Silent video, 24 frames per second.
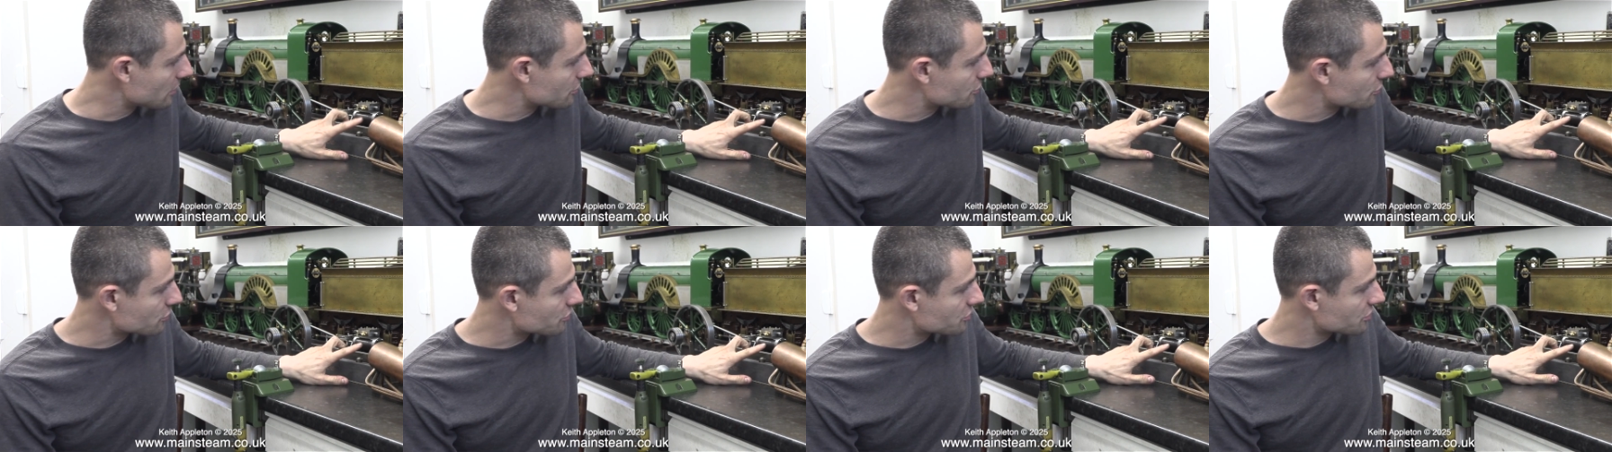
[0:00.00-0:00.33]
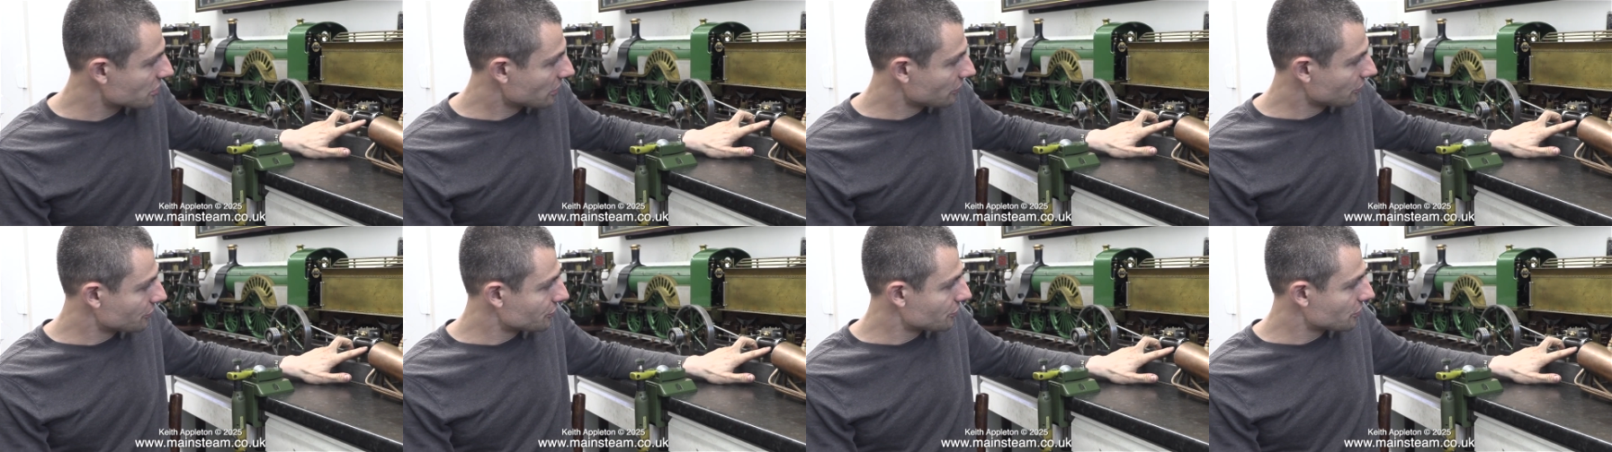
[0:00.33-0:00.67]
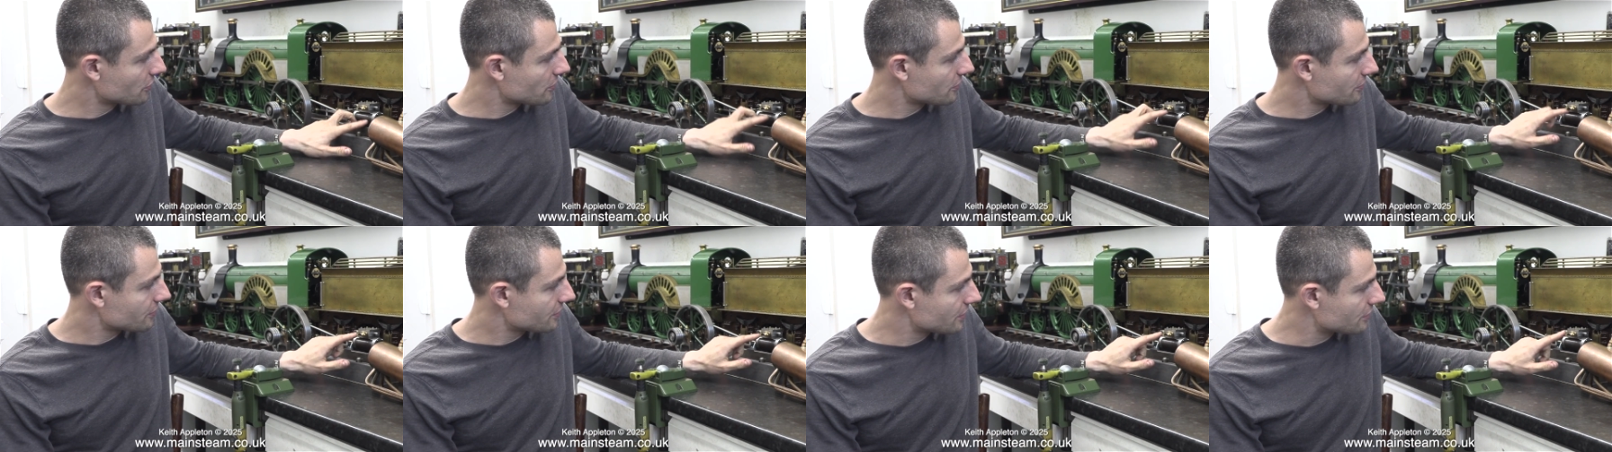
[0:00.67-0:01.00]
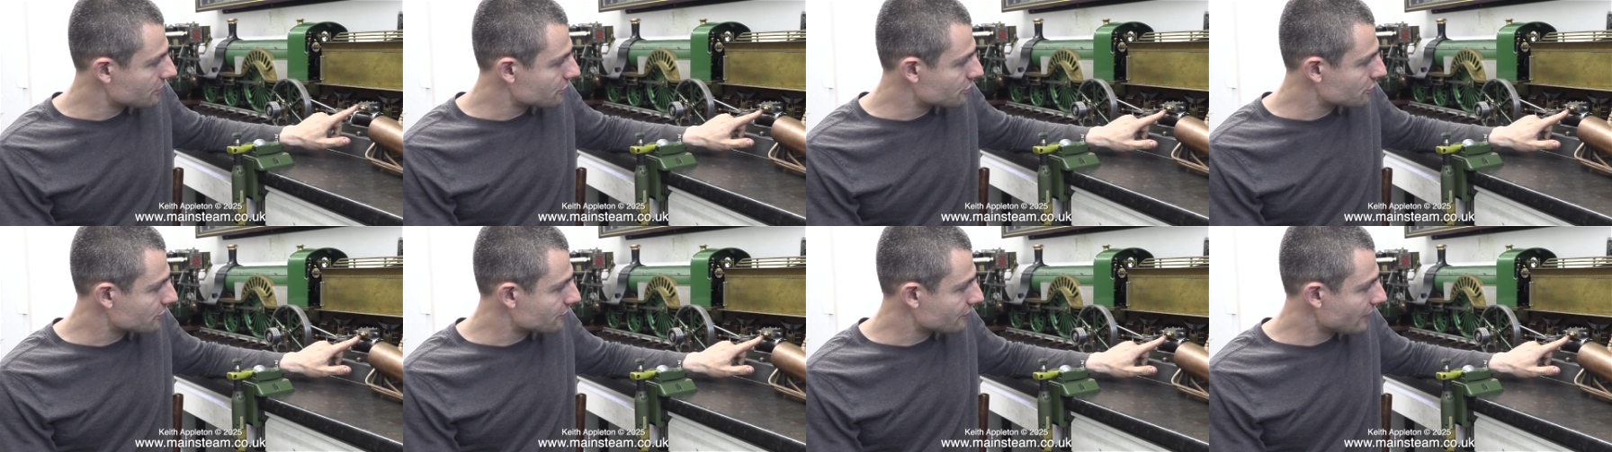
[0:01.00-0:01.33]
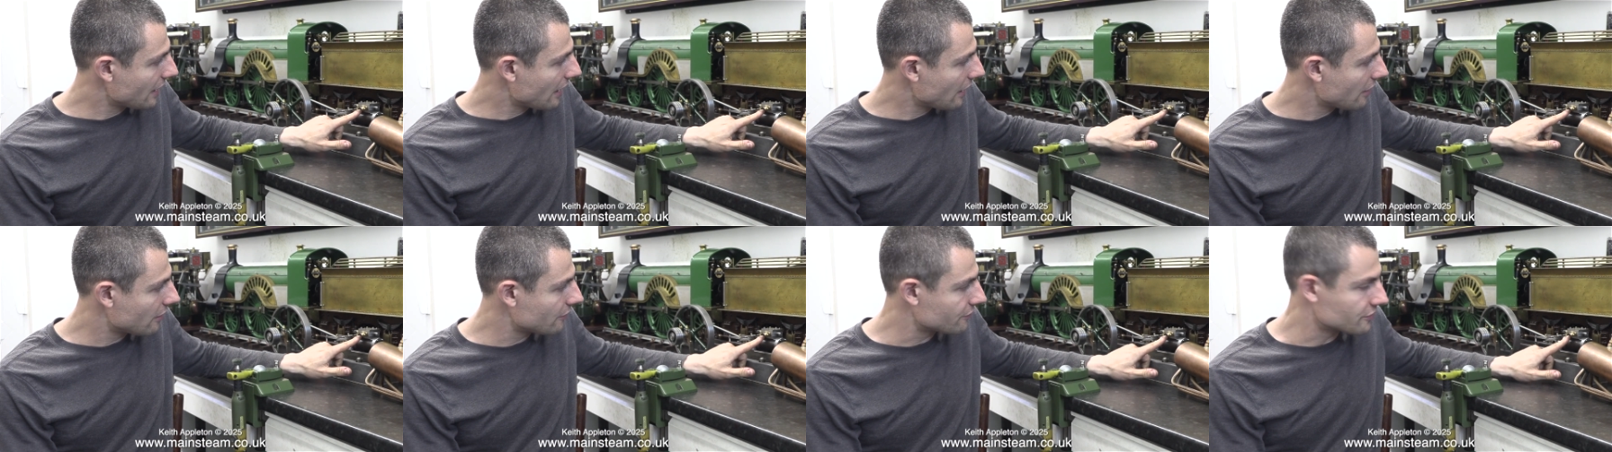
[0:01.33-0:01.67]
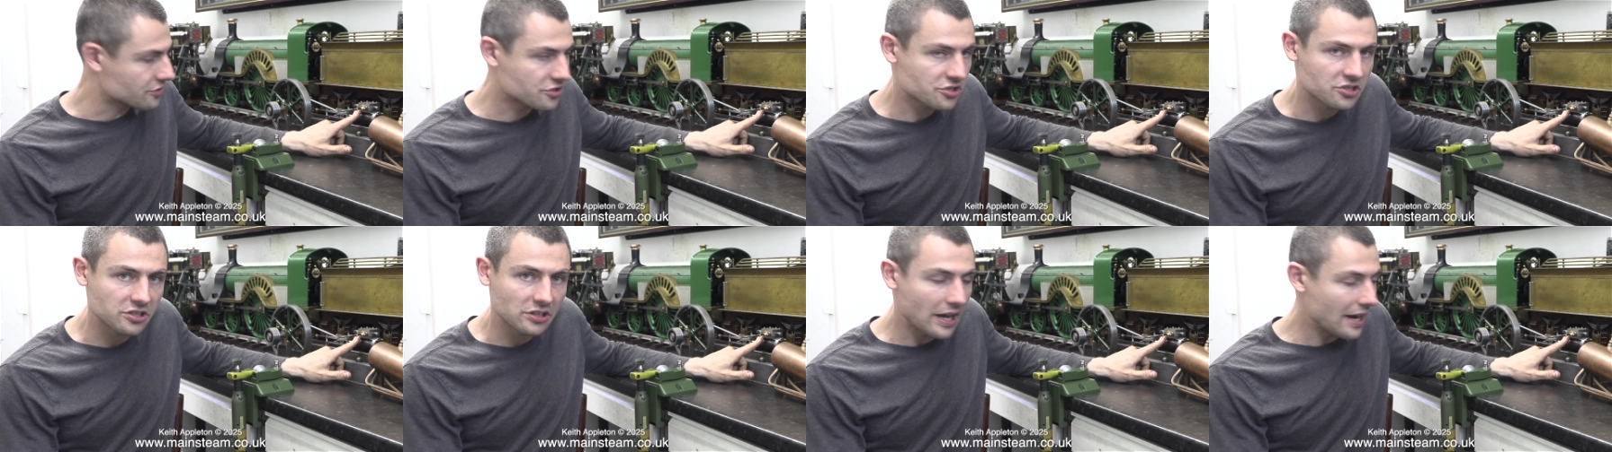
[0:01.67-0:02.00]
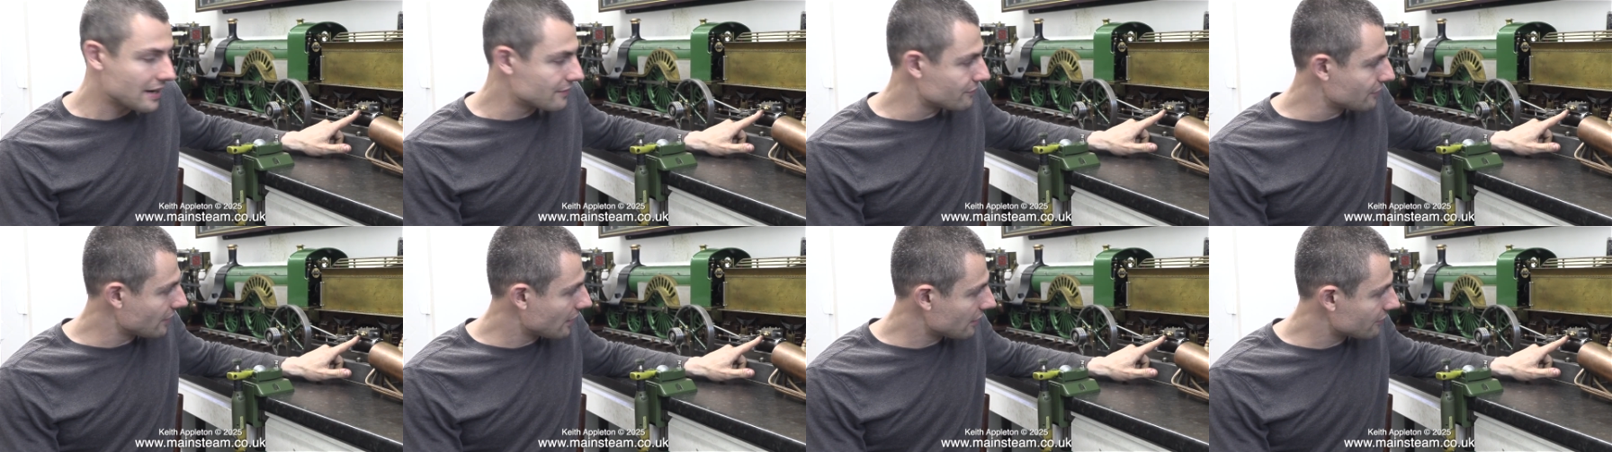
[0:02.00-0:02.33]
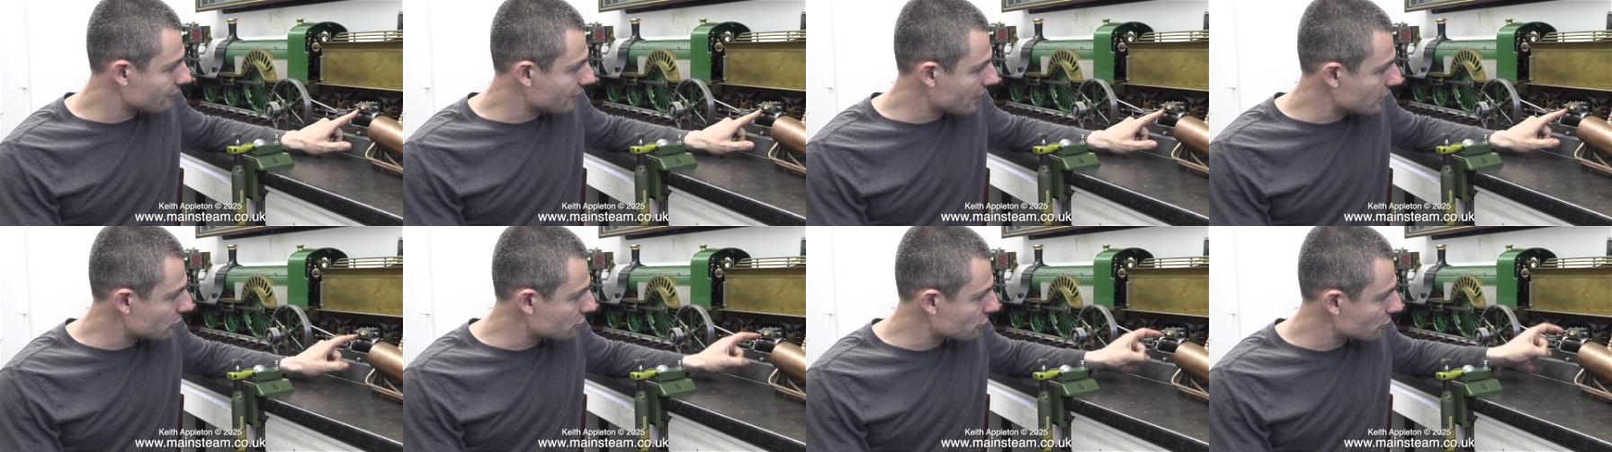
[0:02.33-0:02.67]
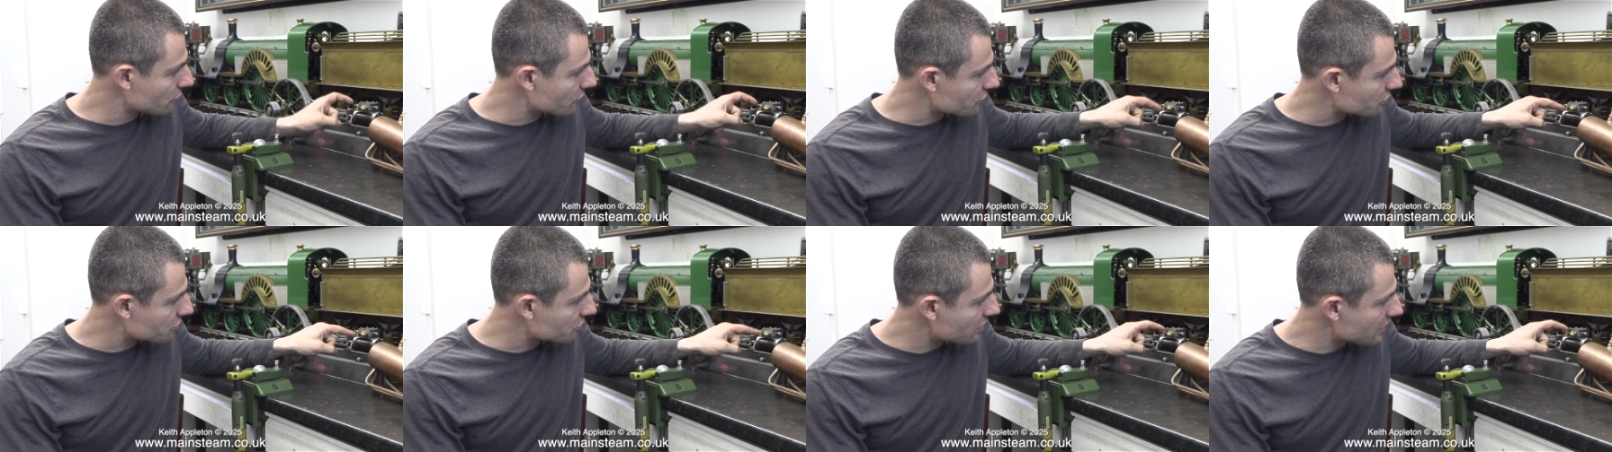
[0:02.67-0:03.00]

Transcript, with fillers: Here's your cylinder, here's your valve, a slide valve engine.